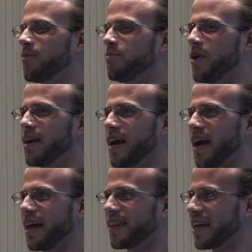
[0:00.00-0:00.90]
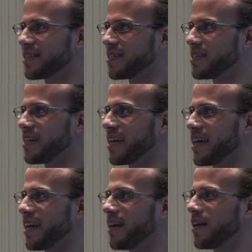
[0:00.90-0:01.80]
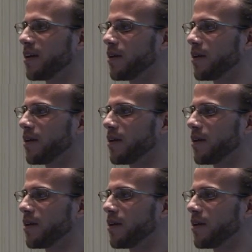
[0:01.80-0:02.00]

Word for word: But I, would like to see.